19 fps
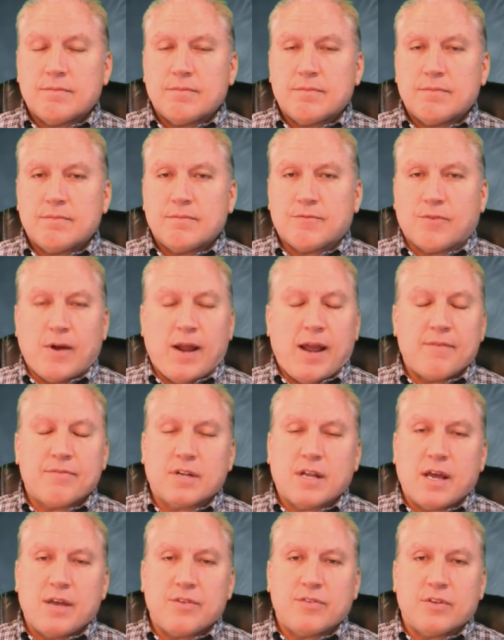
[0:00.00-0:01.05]
for
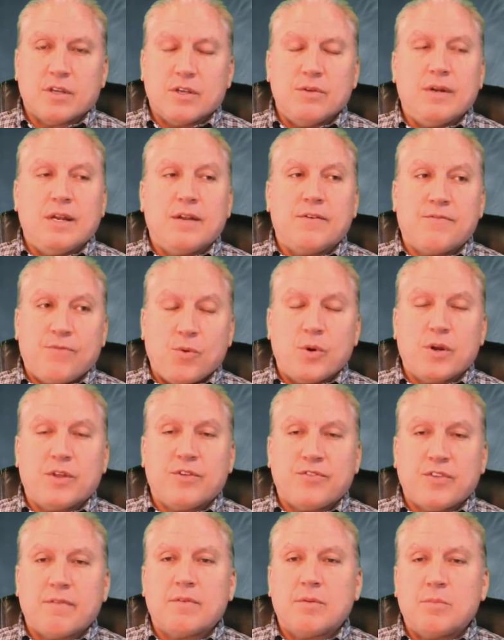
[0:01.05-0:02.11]
advertising, you need
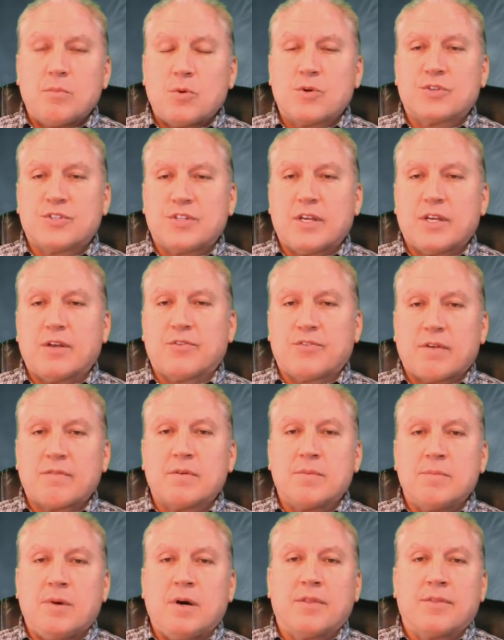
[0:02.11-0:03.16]
47 more sales every
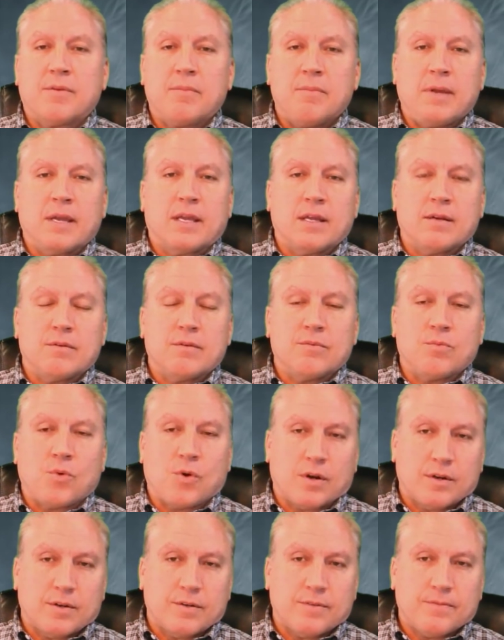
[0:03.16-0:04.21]
month to make it work.